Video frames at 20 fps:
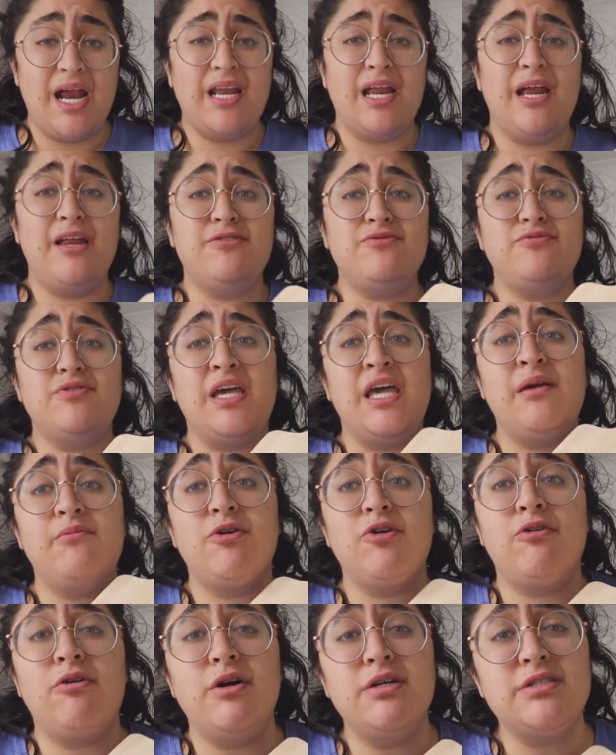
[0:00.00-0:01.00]
and I
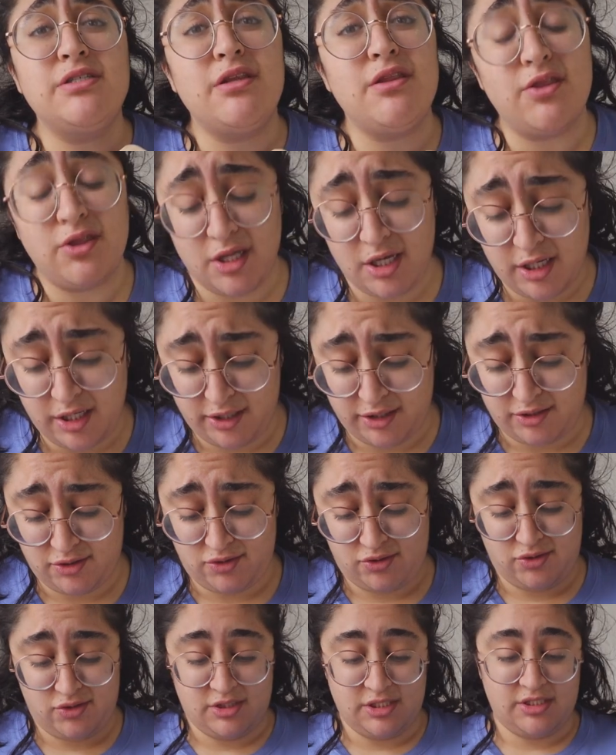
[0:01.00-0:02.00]
came across
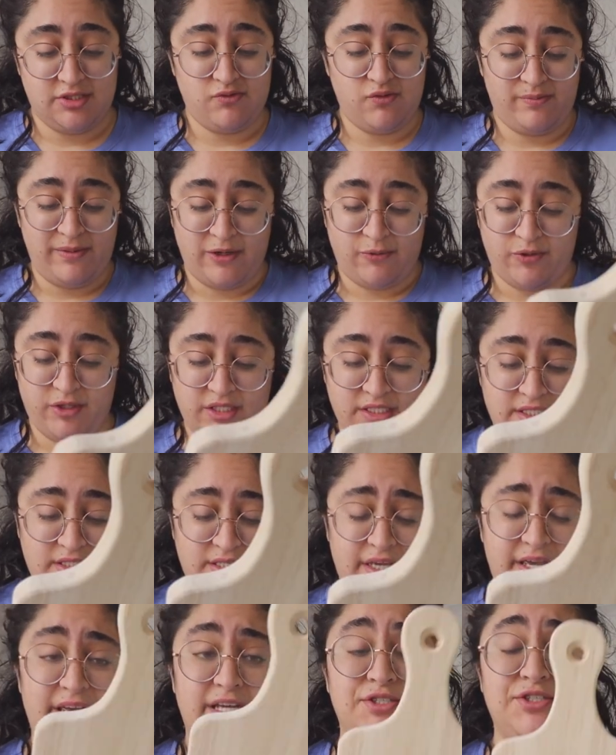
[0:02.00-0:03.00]
this. This is what my real
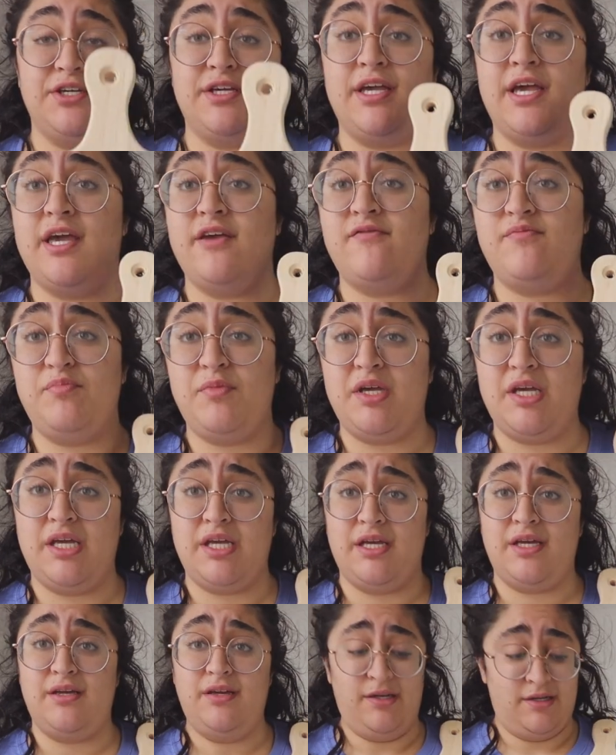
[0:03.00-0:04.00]
estate agent gave
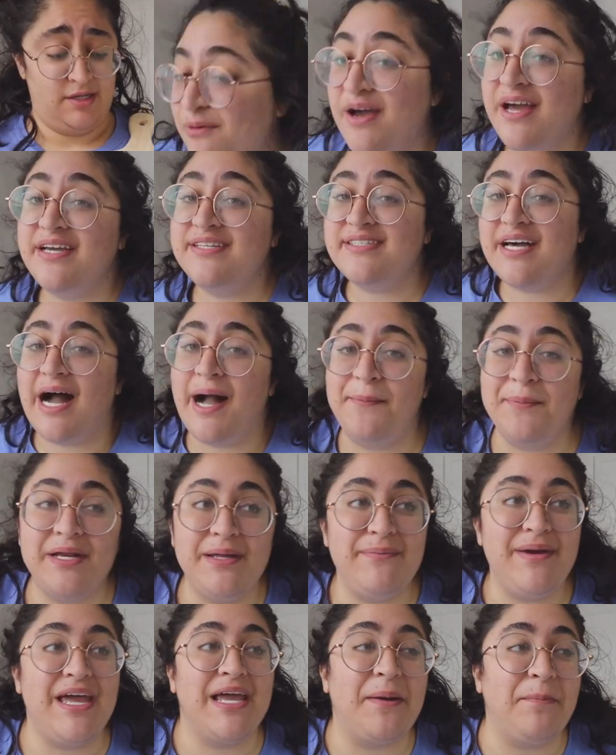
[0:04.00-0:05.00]
me. Anyways, I'm
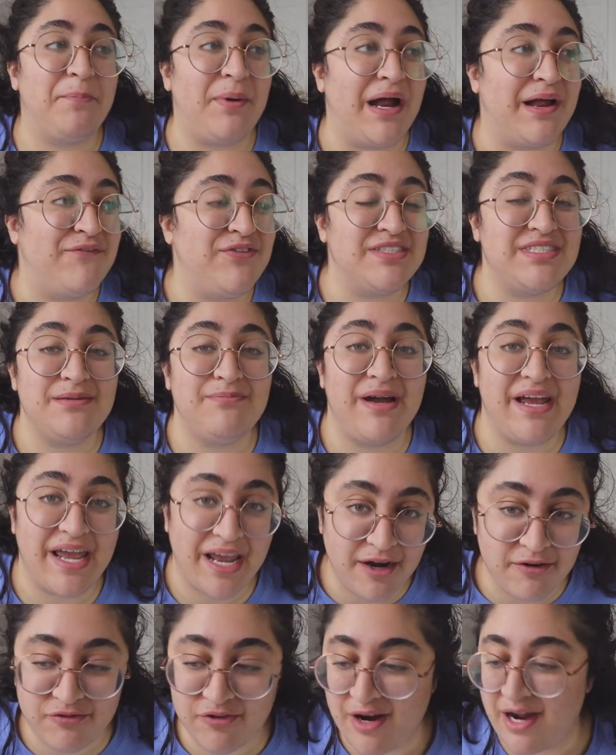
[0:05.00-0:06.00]
gonna make breakfast in my
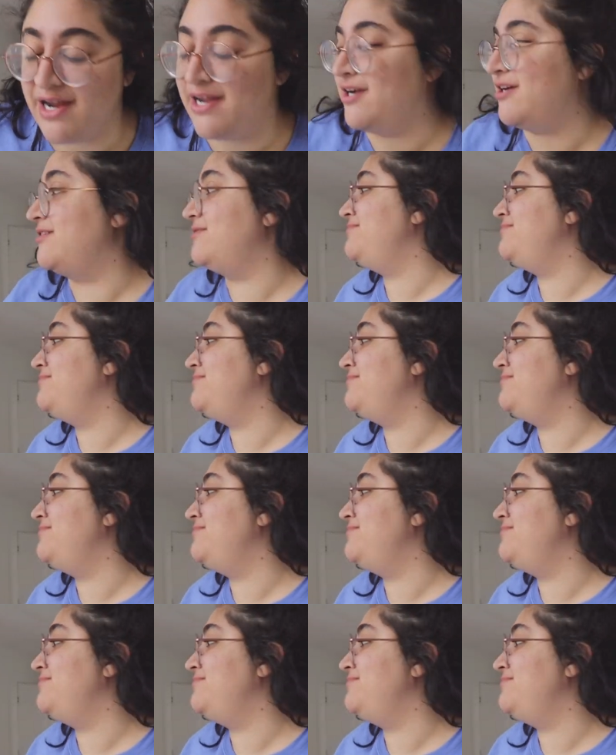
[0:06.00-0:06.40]
air fryer.